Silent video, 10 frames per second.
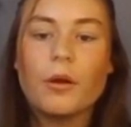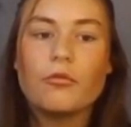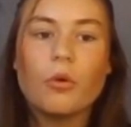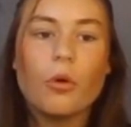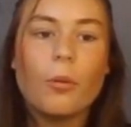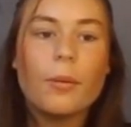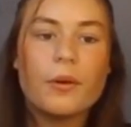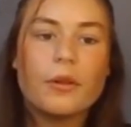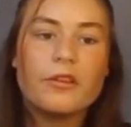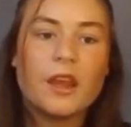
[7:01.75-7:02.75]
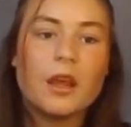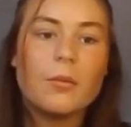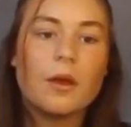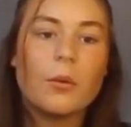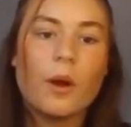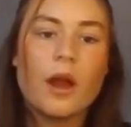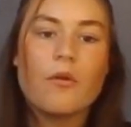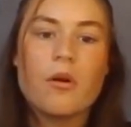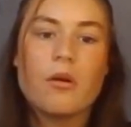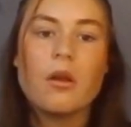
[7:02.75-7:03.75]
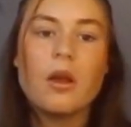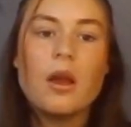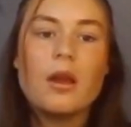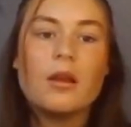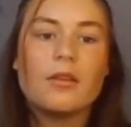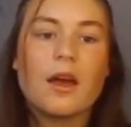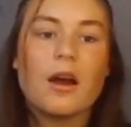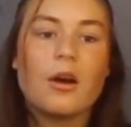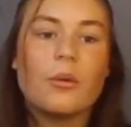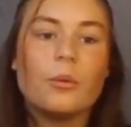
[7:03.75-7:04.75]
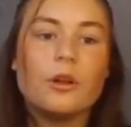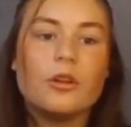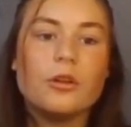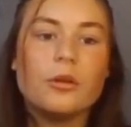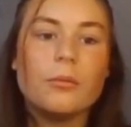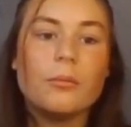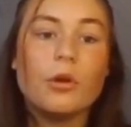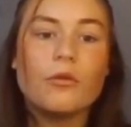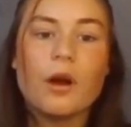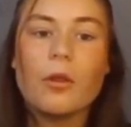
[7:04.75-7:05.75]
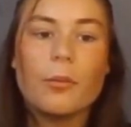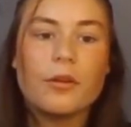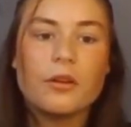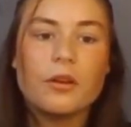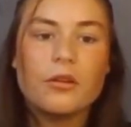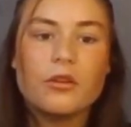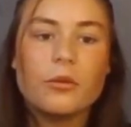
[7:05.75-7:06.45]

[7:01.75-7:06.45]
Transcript: role, but about the scheme that we're on, is that we move around the business.